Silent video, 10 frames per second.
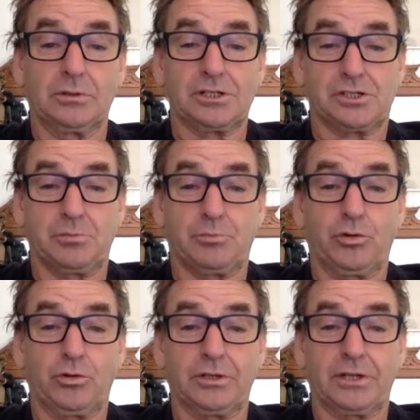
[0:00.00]
It's
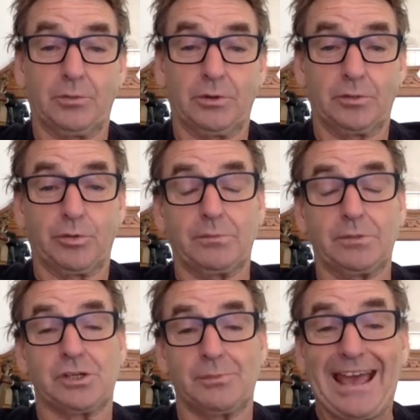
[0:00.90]
important that they win the
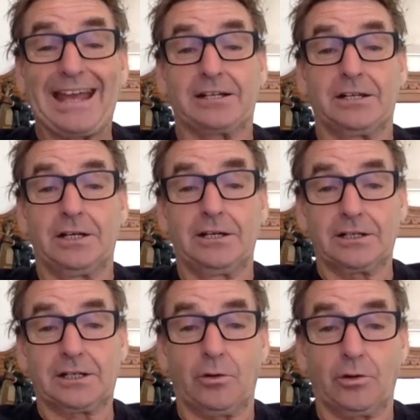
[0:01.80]
premiership and
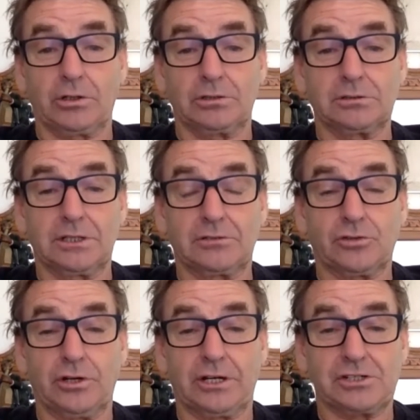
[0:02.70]
go on and
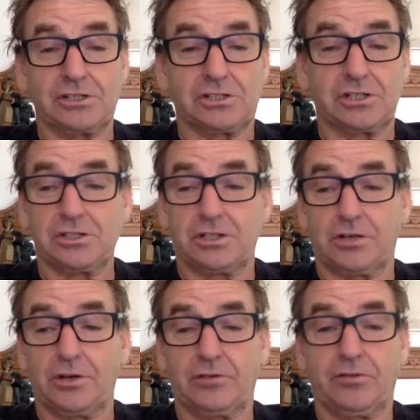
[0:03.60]
try and get success in the
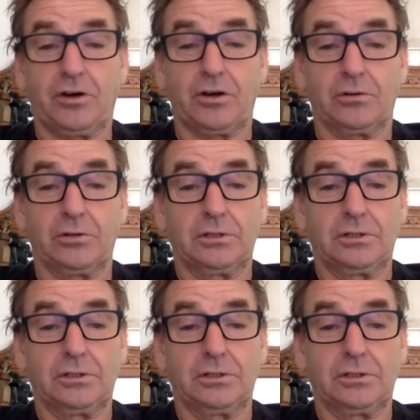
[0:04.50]
grand final,